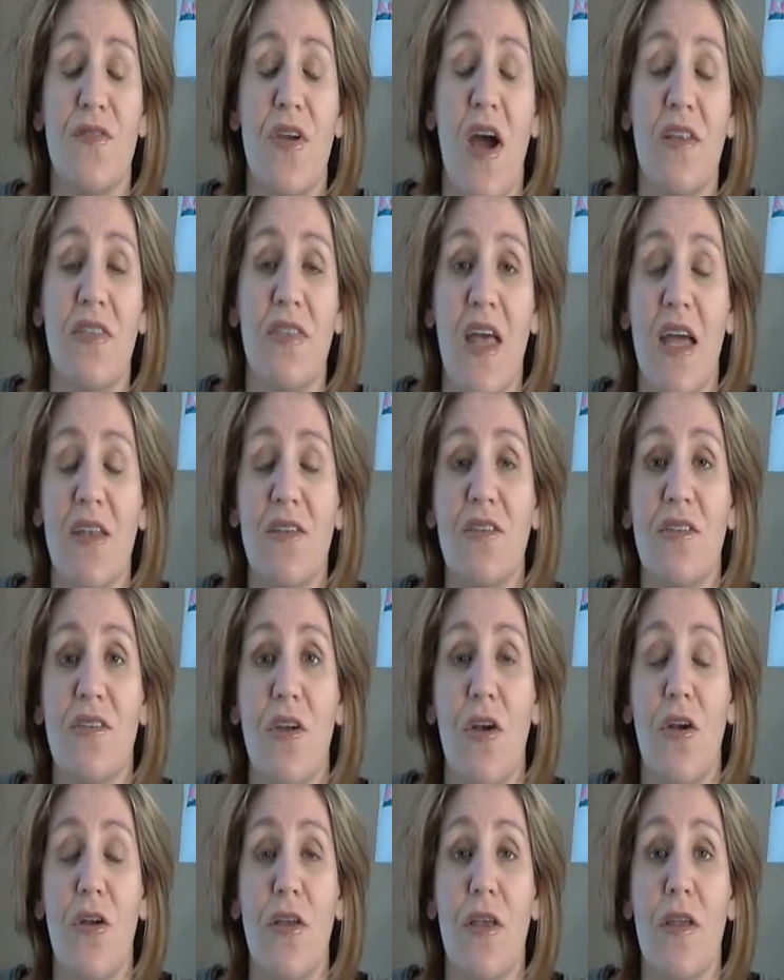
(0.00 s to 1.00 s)
you've got that
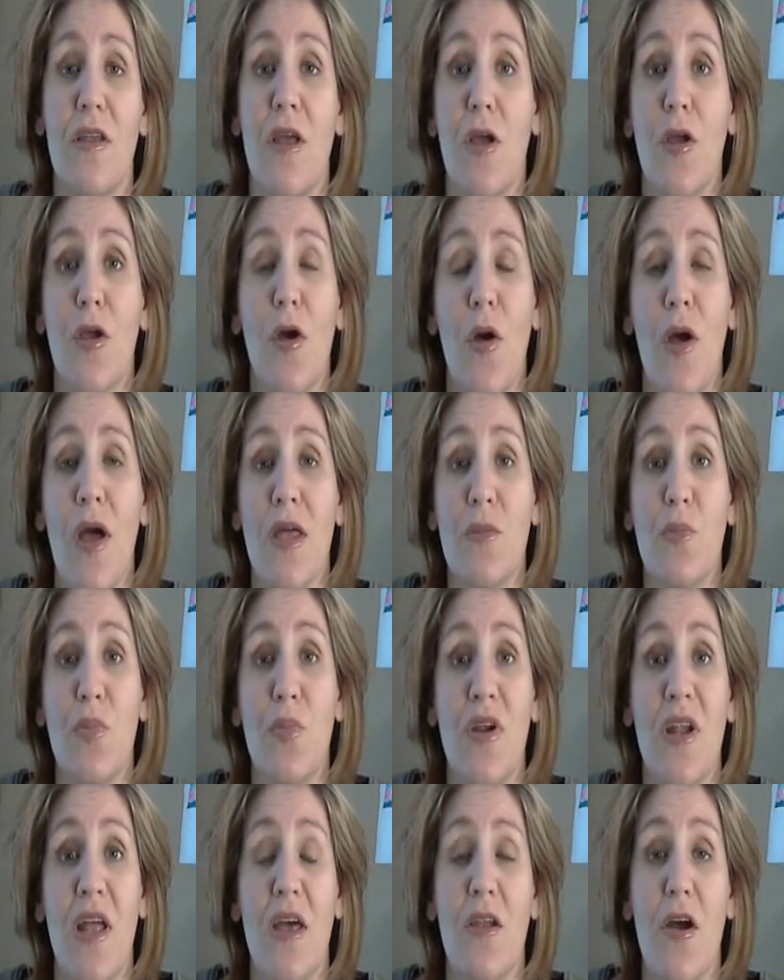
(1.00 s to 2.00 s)
started, go ahead and
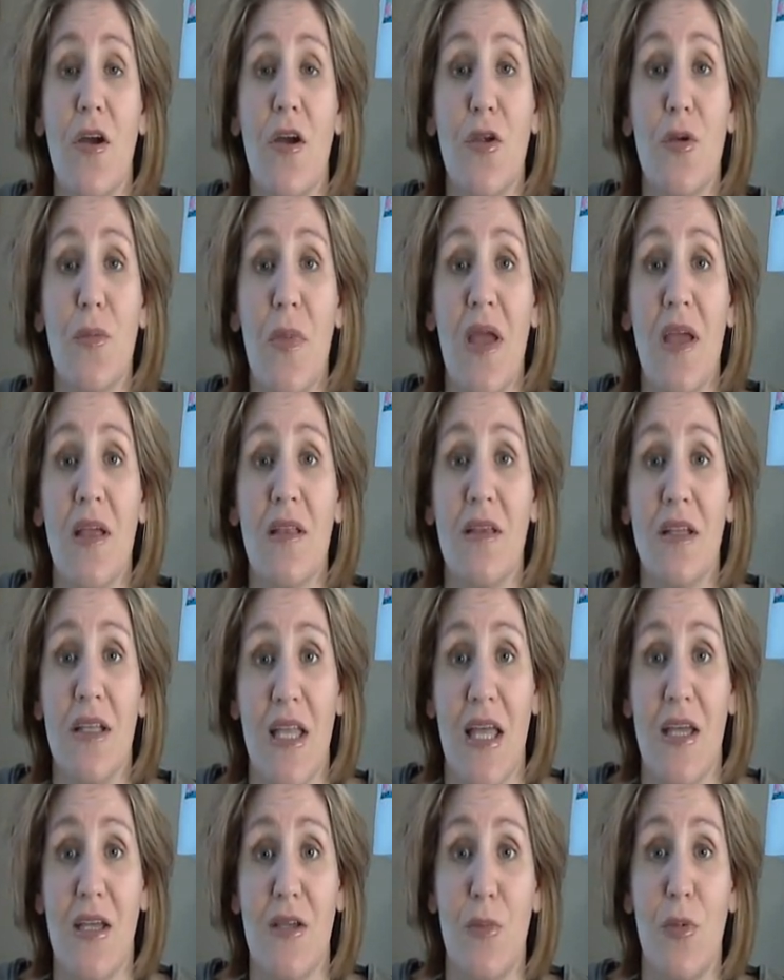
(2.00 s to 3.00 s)
print out all your mailing
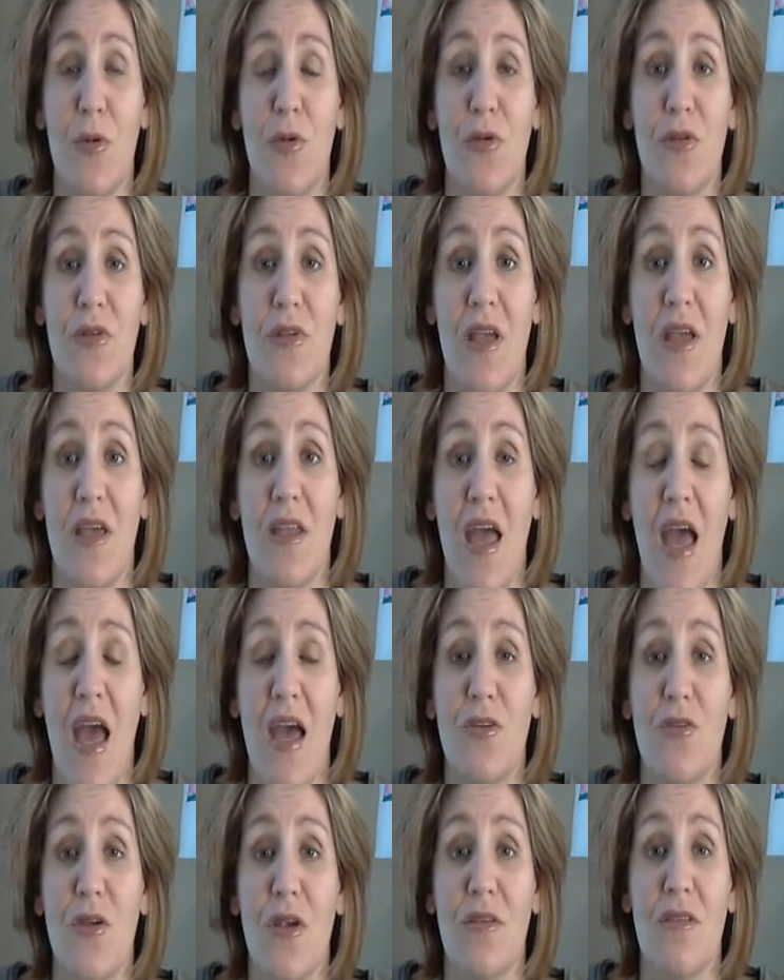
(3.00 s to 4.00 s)
labels and
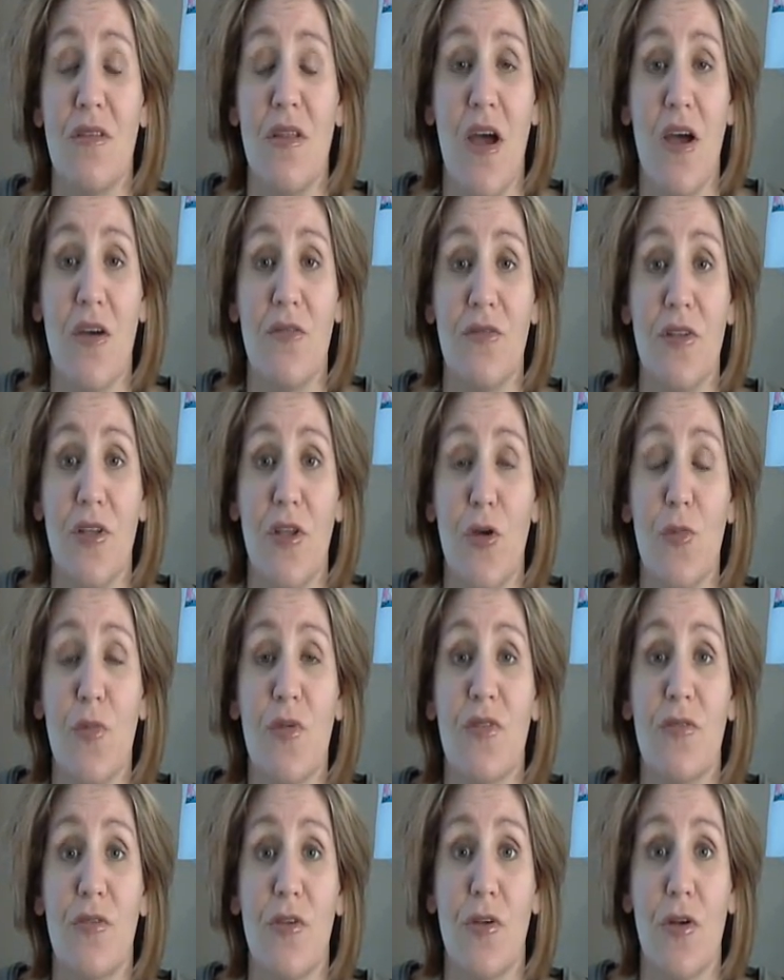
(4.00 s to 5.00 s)
address the
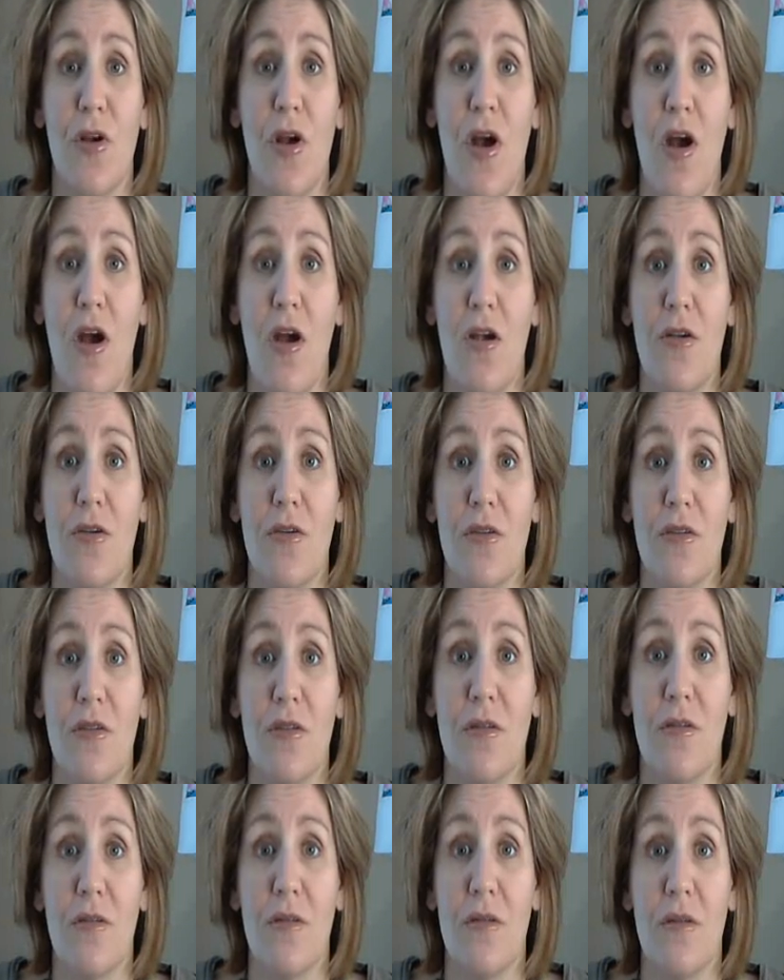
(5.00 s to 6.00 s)
envelopes for your cards.